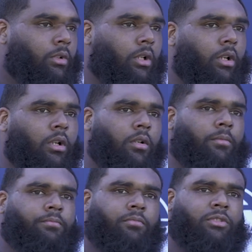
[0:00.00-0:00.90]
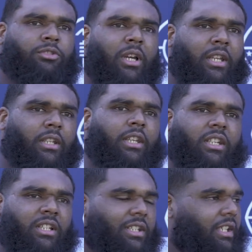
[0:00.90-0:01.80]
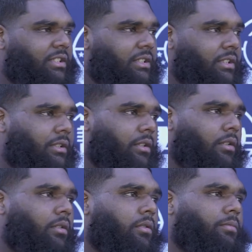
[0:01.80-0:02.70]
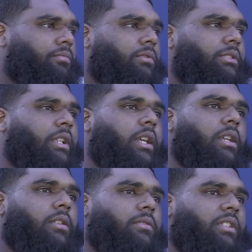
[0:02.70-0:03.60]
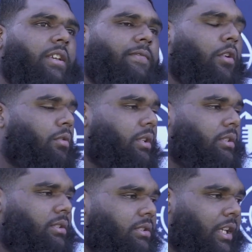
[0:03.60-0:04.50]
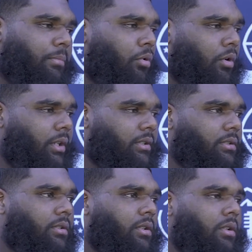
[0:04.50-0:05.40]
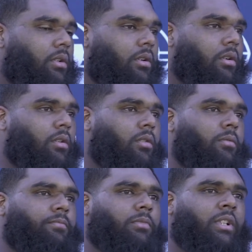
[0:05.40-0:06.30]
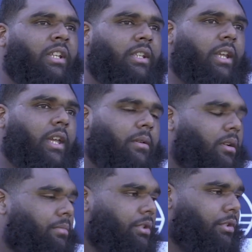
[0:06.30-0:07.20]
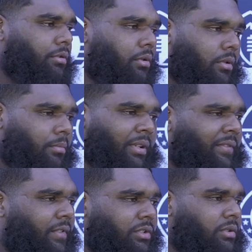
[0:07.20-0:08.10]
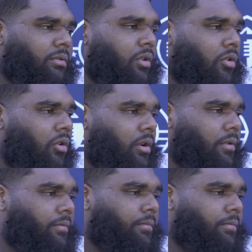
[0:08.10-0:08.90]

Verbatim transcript: Um, trying to get in condition. Um, stay, stay focused. Stay poised. Um, let the game come to you. Um, play physical and hard.